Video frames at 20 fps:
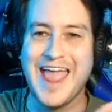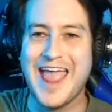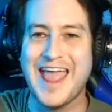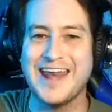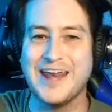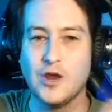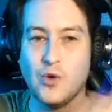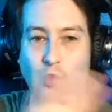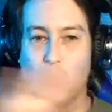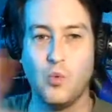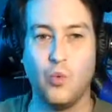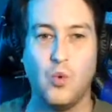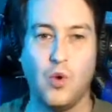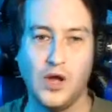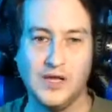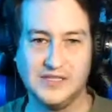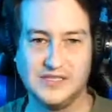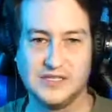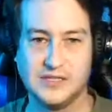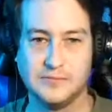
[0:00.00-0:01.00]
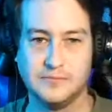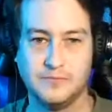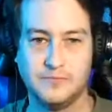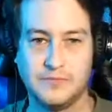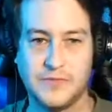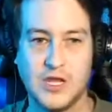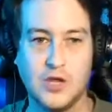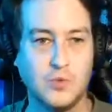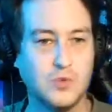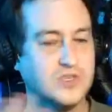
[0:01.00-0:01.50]
and it wasn't.
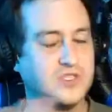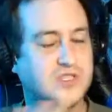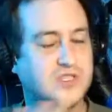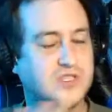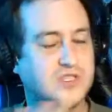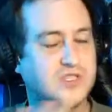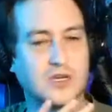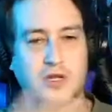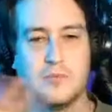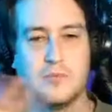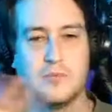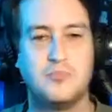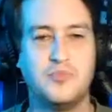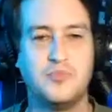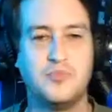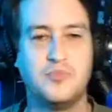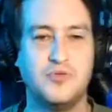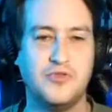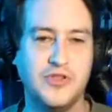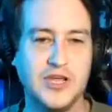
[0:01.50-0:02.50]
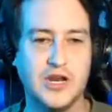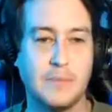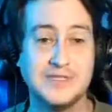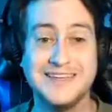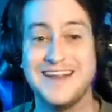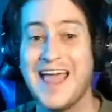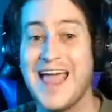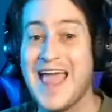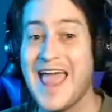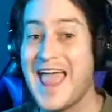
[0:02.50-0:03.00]
It was the complete
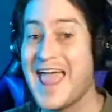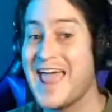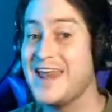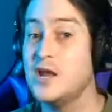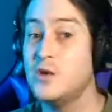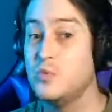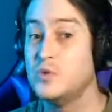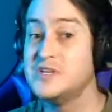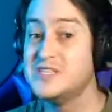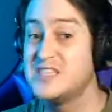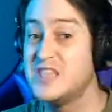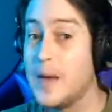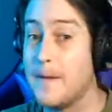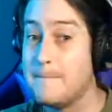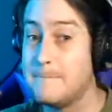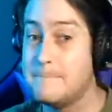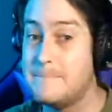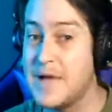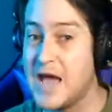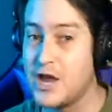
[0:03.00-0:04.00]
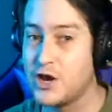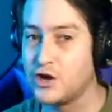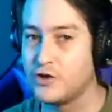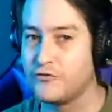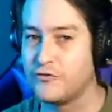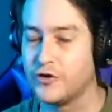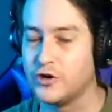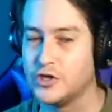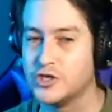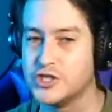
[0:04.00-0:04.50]
opposite, and it was the
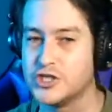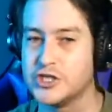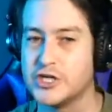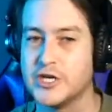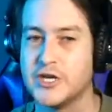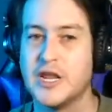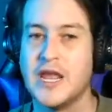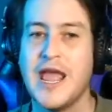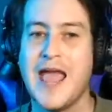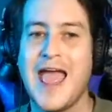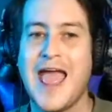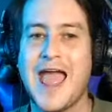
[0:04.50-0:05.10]
better version.